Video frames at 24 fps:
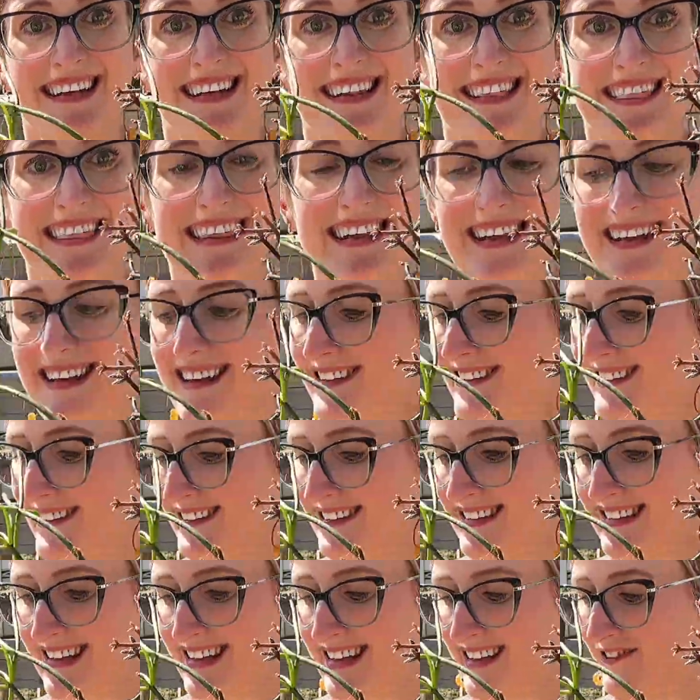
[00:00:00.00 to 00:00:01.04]
These
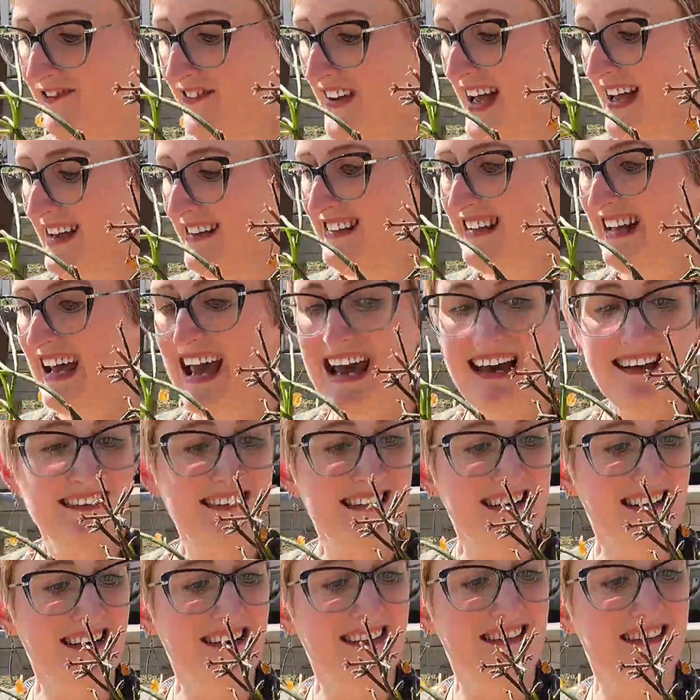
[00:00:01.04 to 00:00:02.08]
did
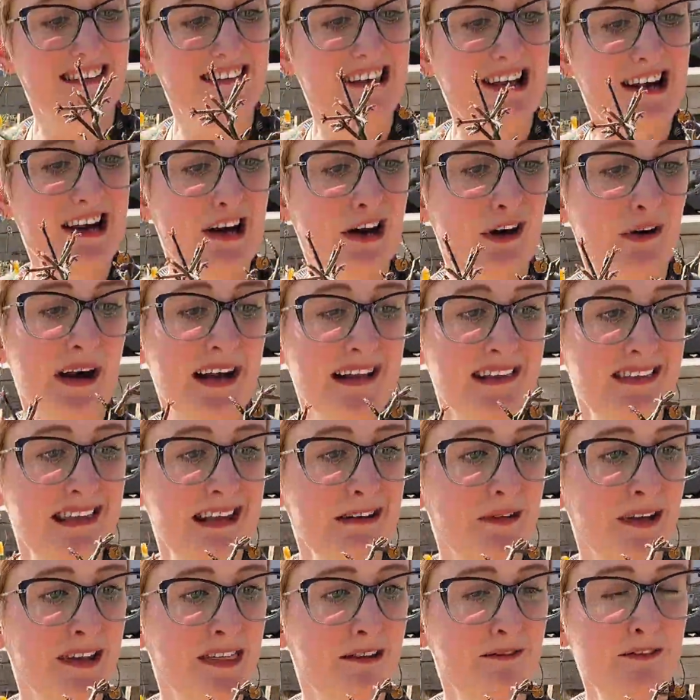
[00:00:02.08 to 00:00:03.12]
fantastic. So I think
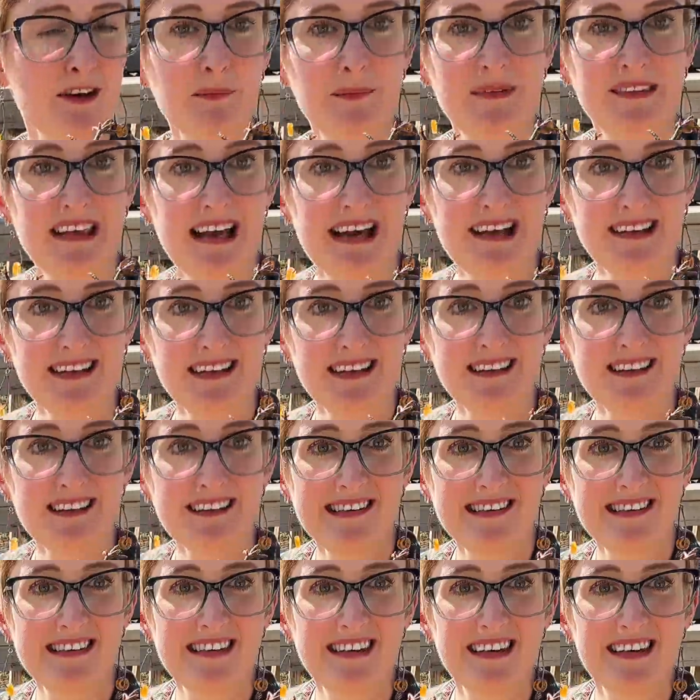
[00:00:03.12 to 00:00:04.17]
with the
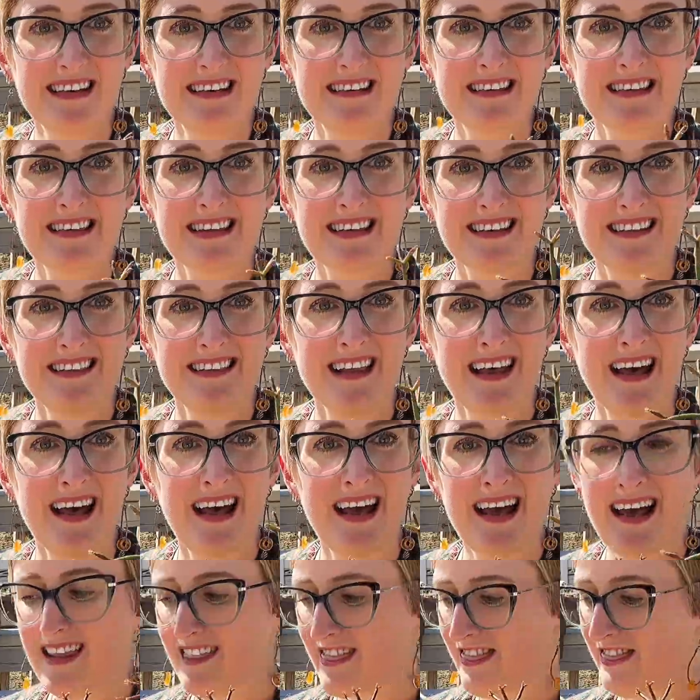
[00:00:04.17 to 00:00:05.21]
Rhipsalis,
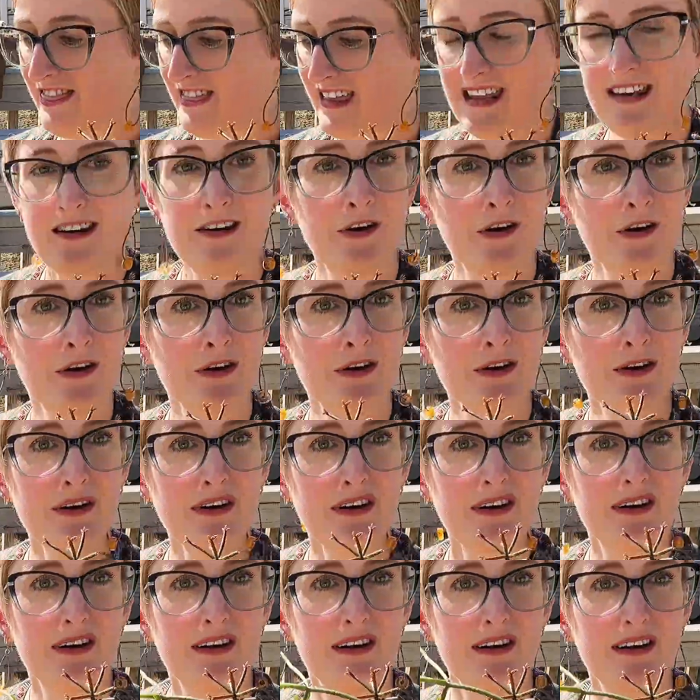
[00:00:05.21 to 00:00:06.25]
the thinner
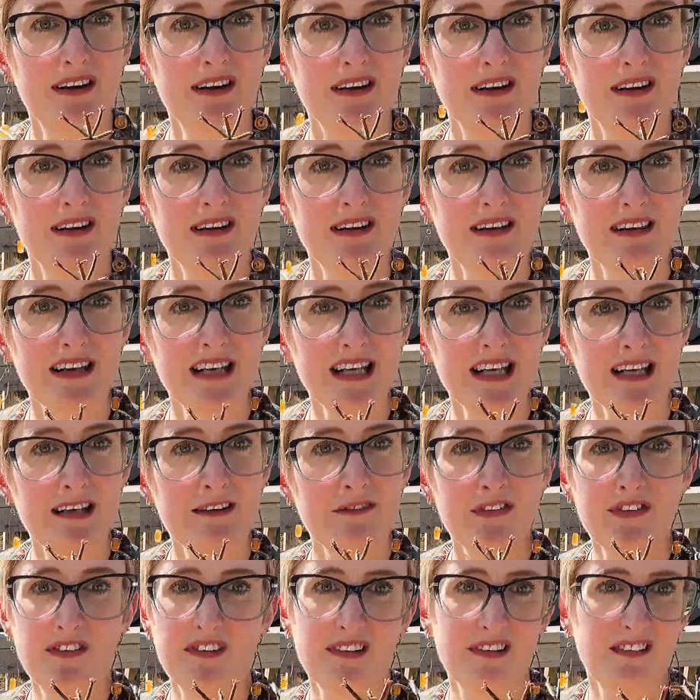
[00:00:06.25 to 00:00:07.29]

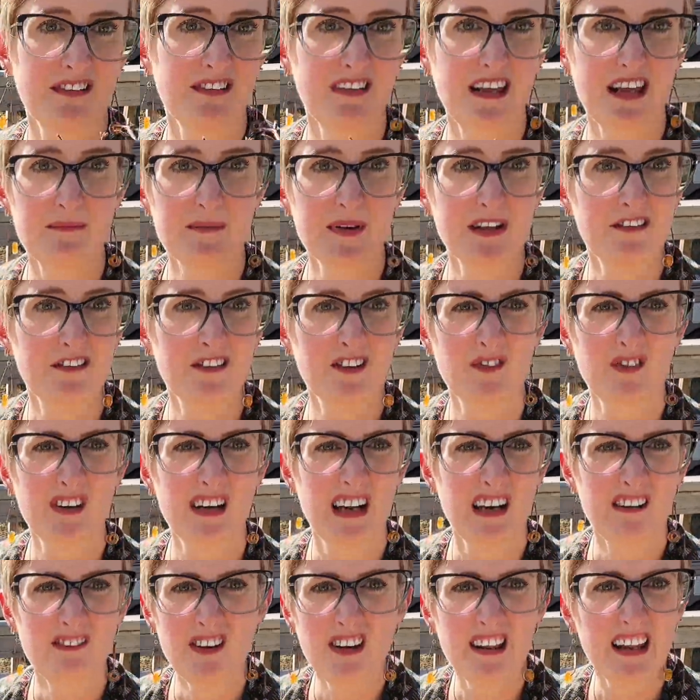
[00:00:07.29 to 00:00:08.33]
leaves or segments or
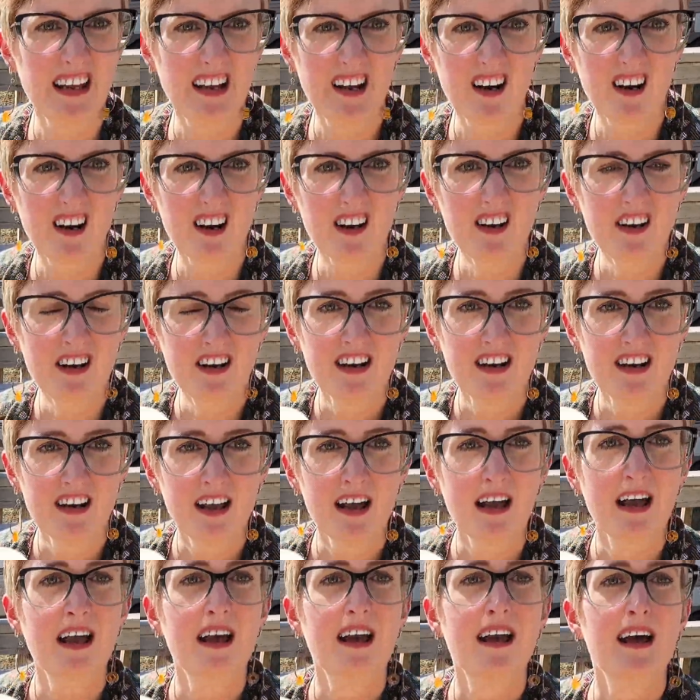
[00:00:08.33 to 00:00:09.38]
whatever they are,
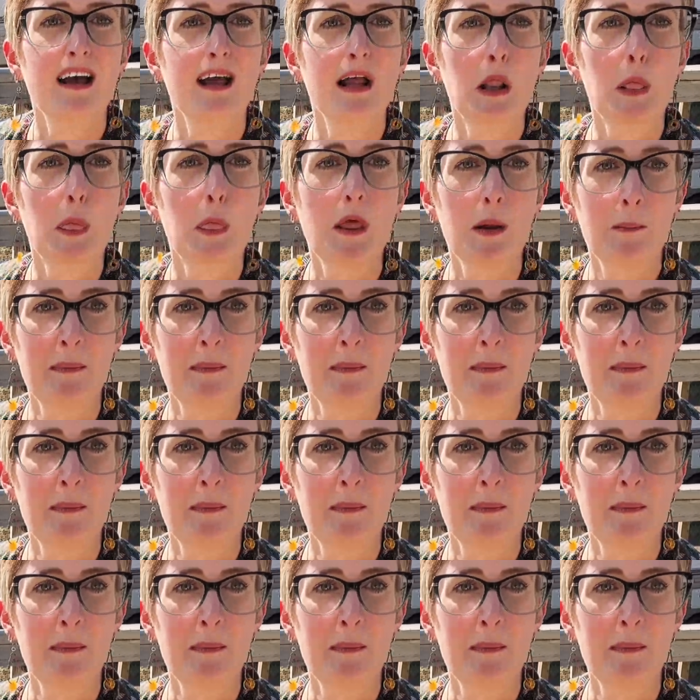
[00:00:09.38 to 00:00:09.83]
the